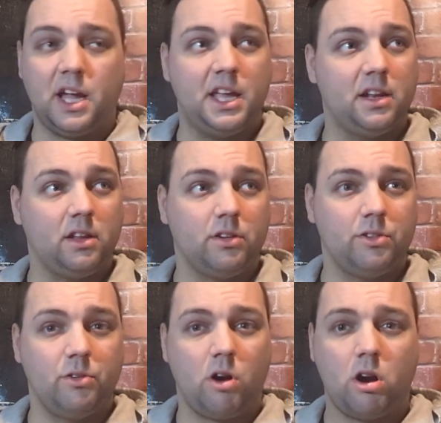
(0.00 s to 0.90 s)
I hit a little
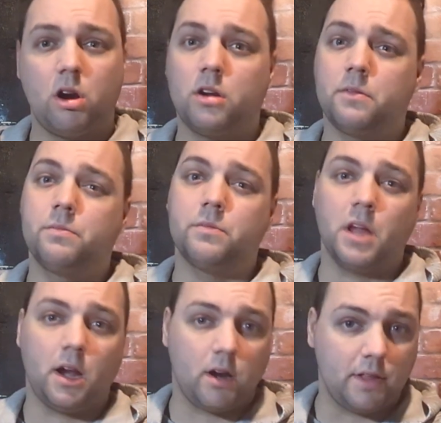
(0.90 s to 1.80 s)
too hard. The
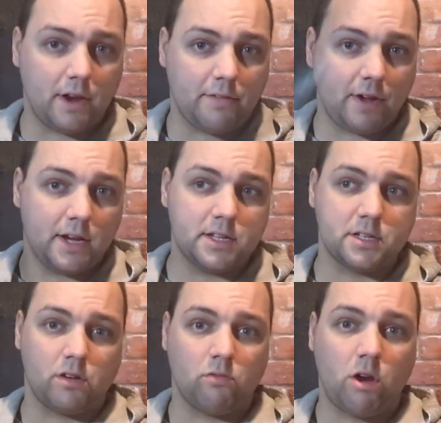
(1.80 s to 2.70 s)
area that I find is a
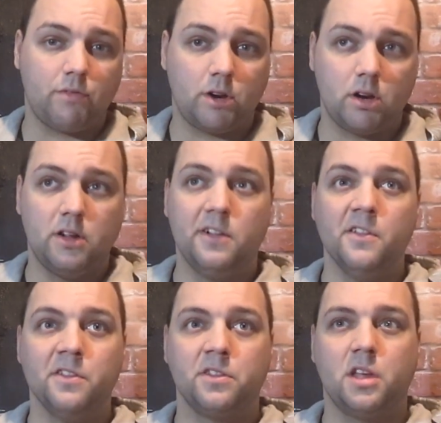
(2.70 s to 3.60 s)
little rougher,
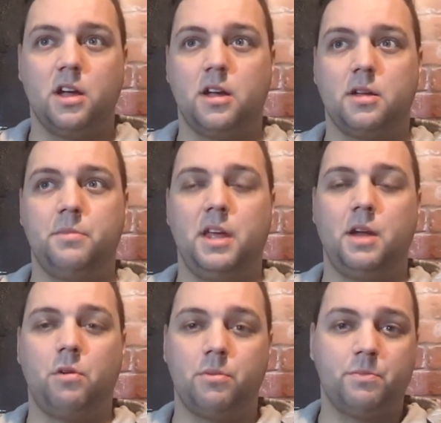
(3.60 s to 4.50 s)
and
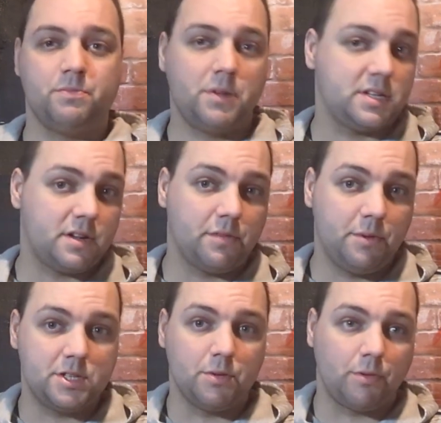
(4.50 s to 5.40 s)
I want my stuff to
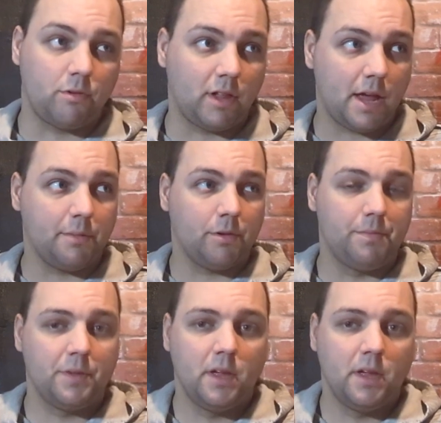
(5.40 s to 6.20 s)
be super reliable.